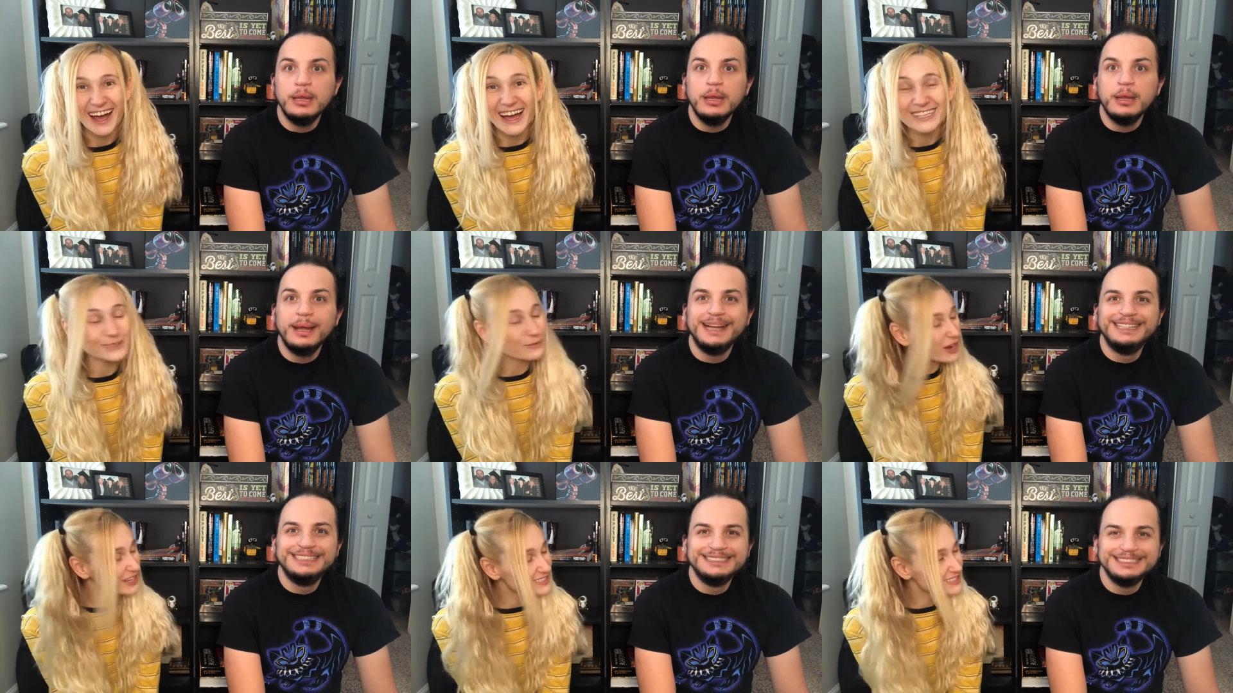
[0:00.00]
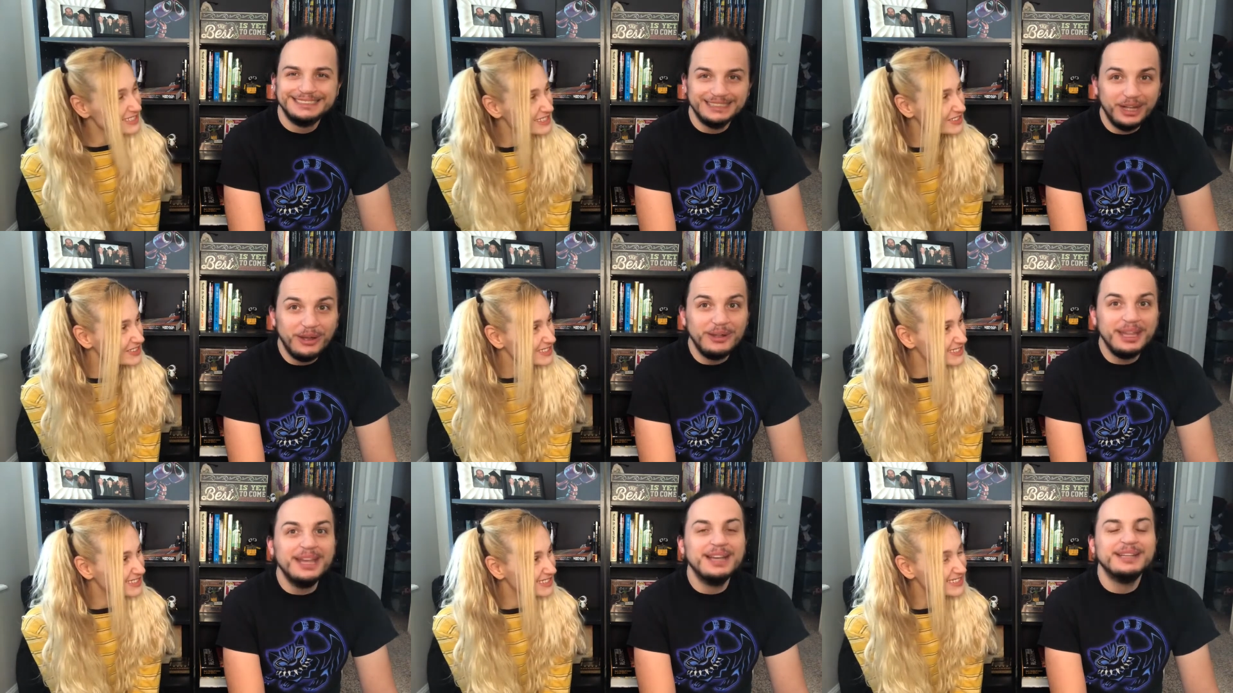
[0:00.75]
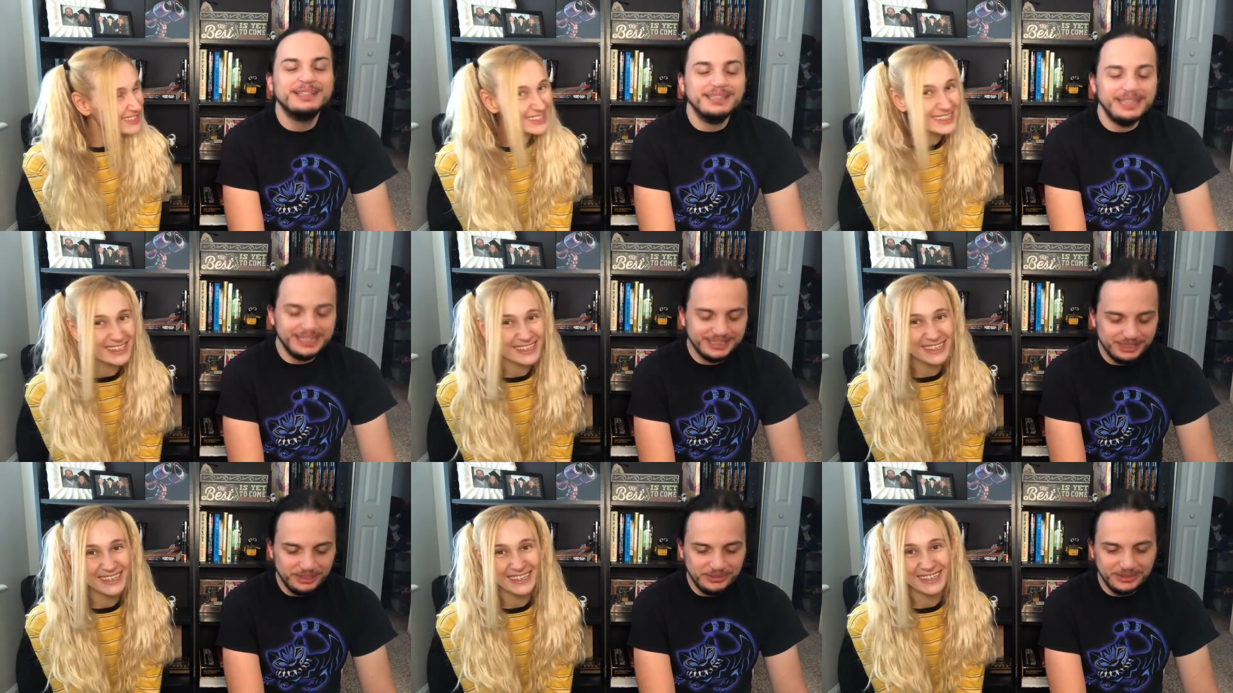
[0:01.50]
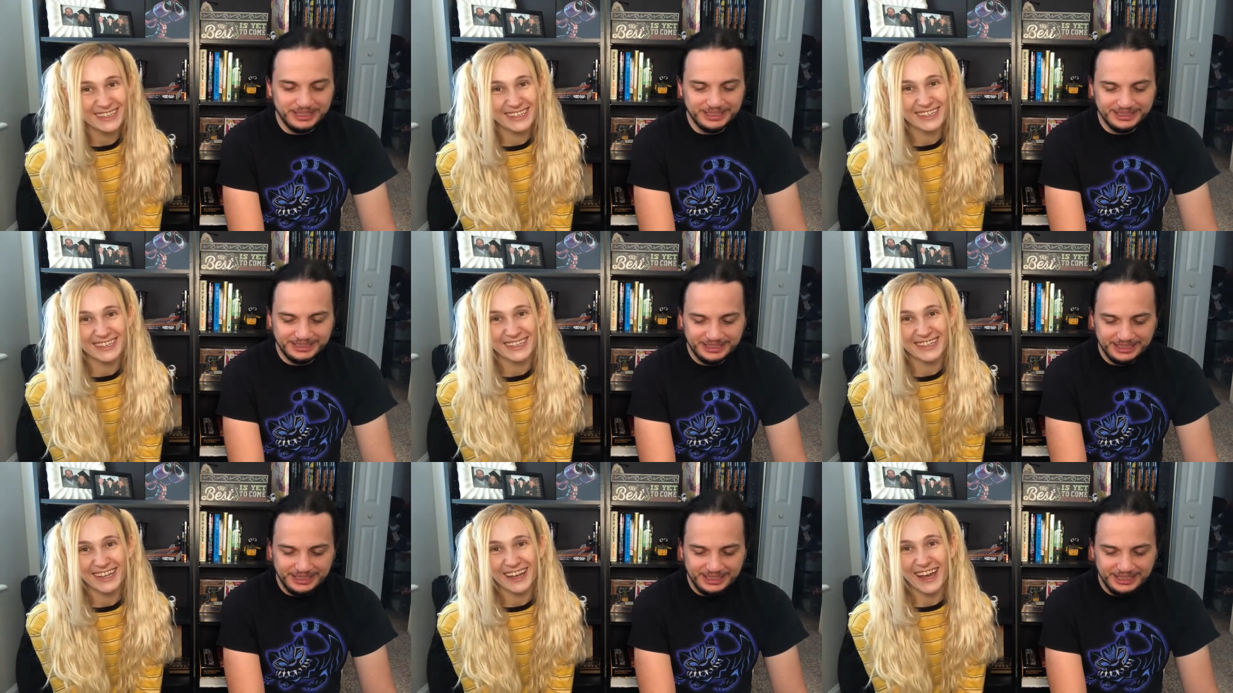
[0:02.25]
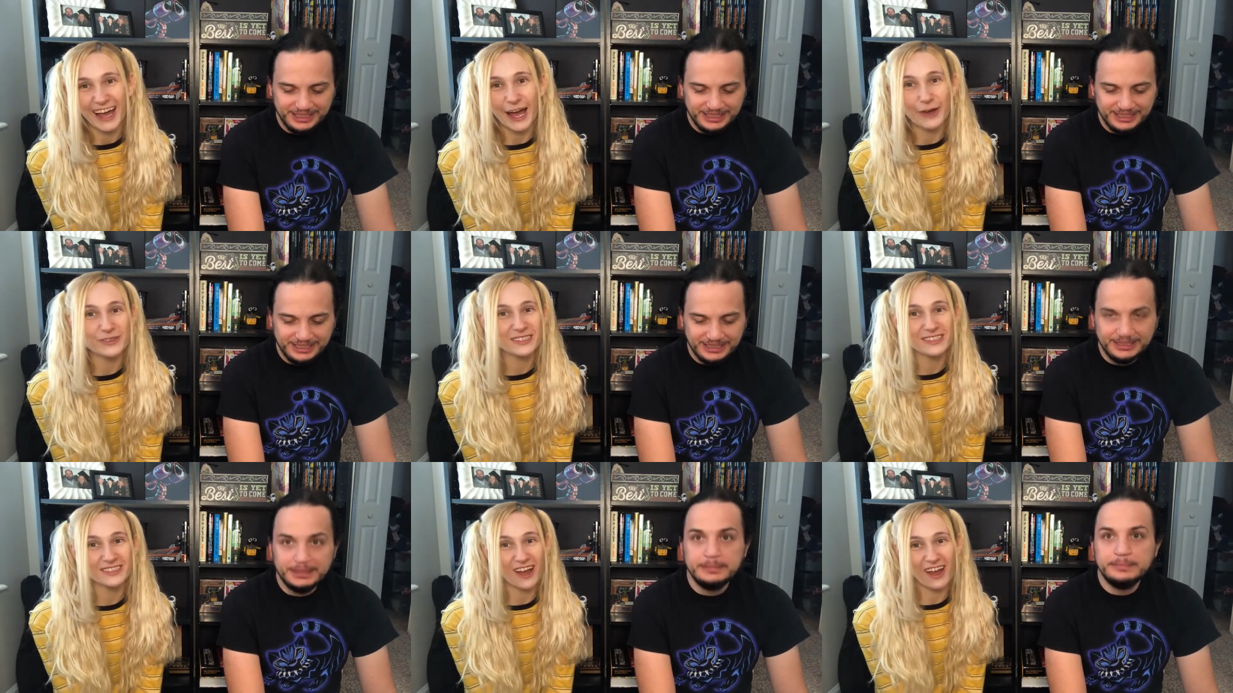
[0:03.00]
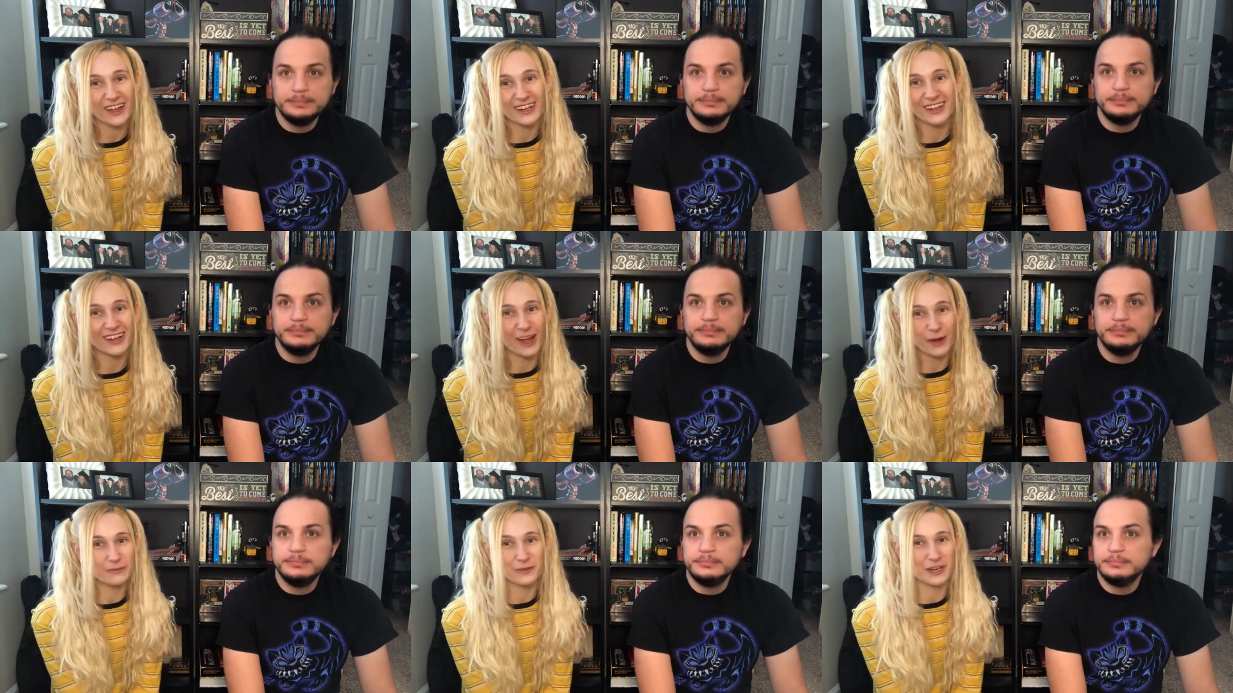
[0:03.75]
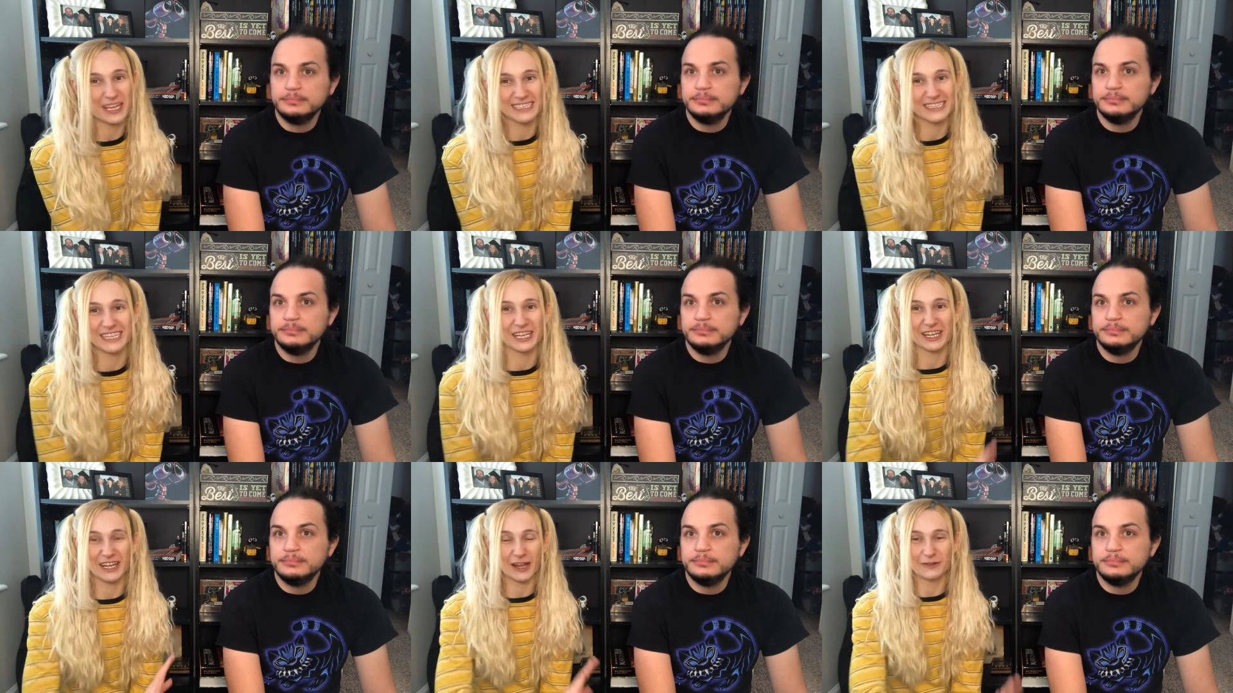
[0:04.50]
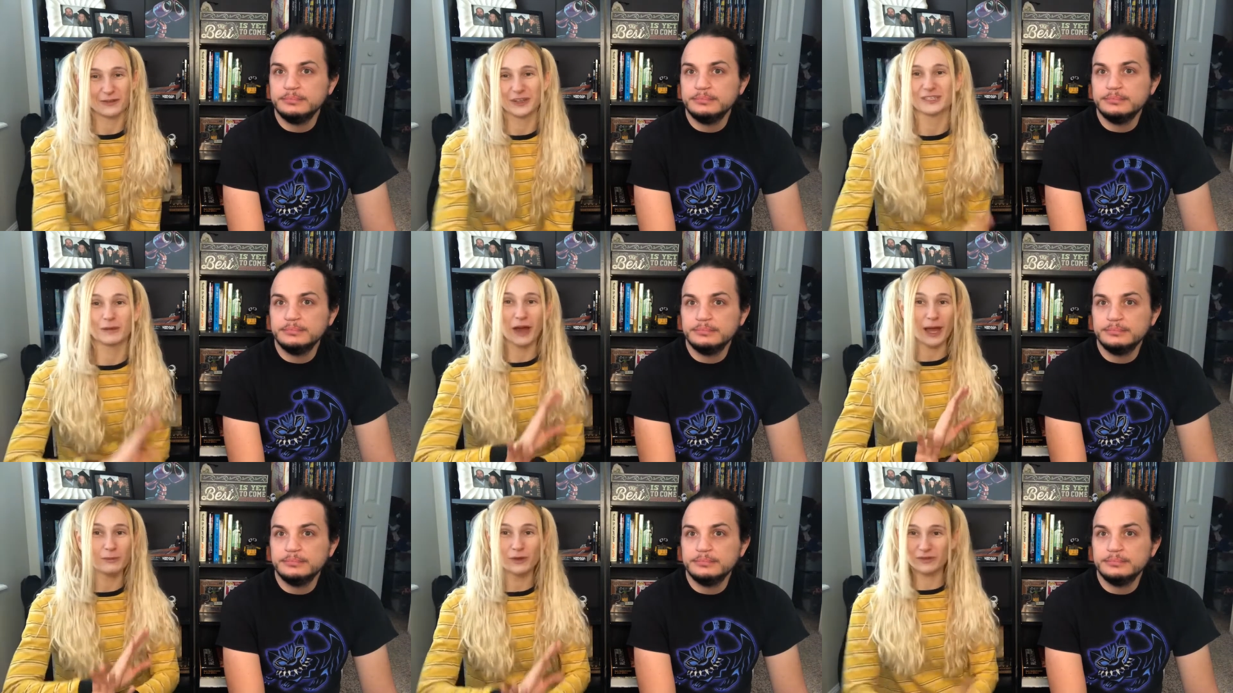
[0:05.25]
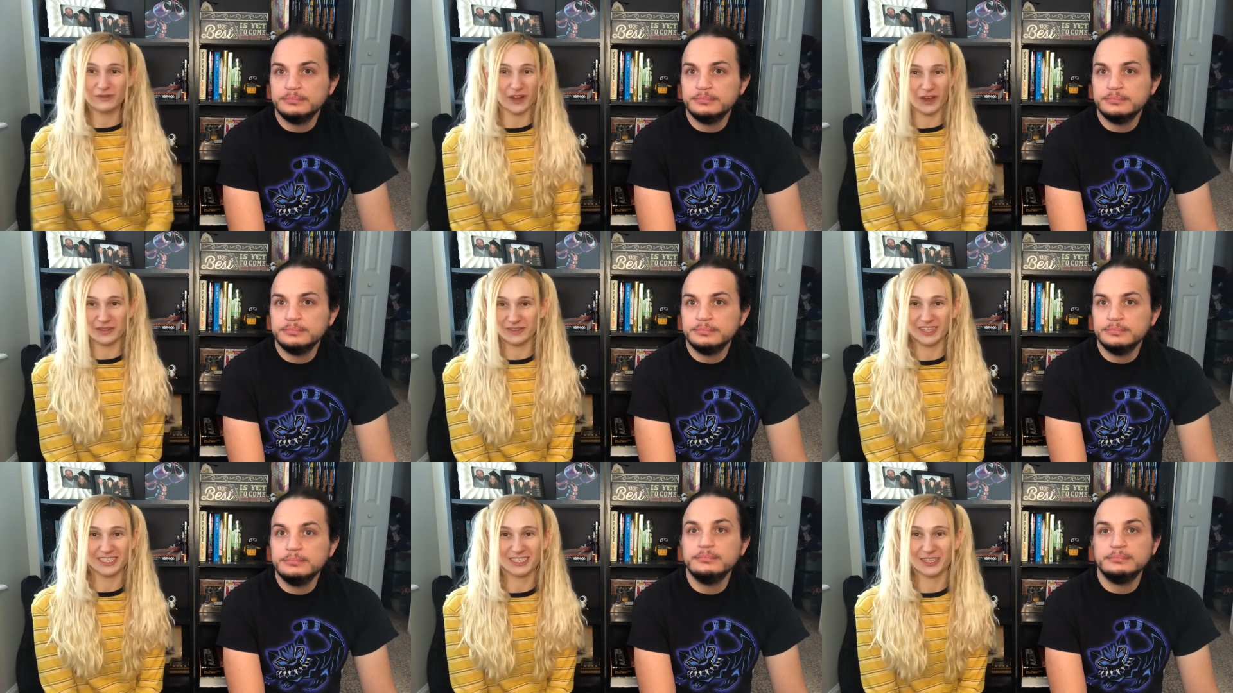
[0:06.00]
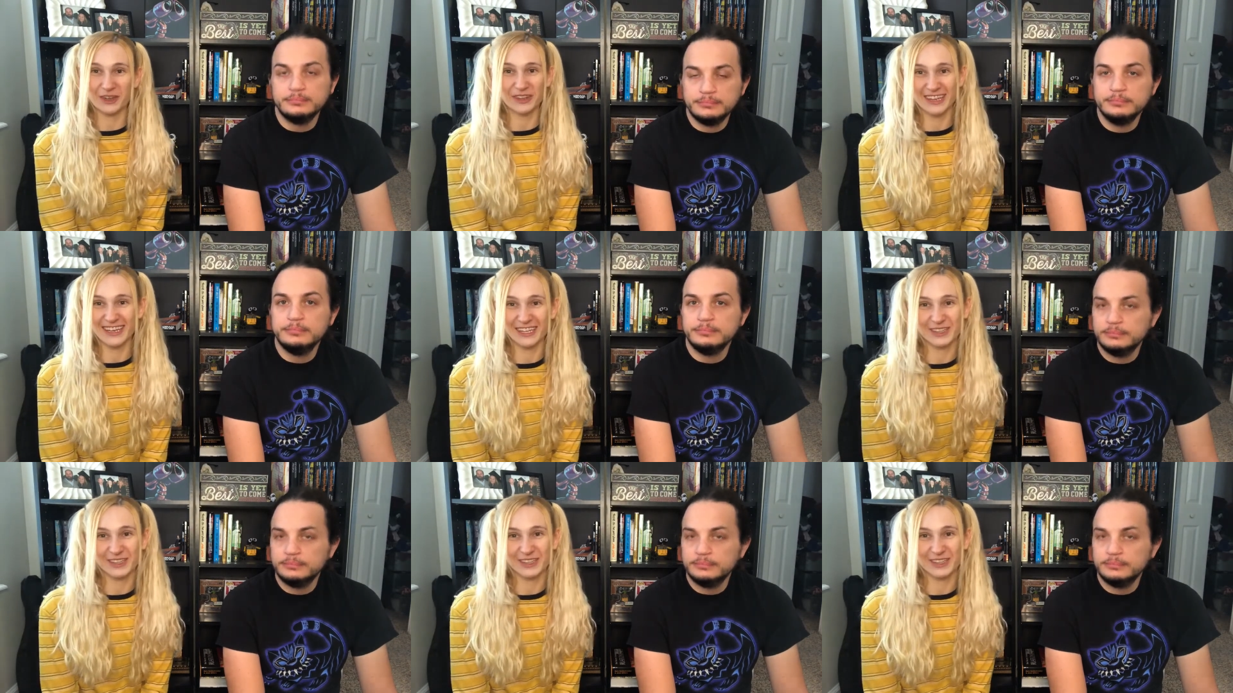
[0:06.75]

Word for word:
Speaker 1: I surprised you. Oh yeah,
Speaker 2: yeah. You. uh
Speaker 1: I was not up for kissing it at 1st i move very, very slowly in a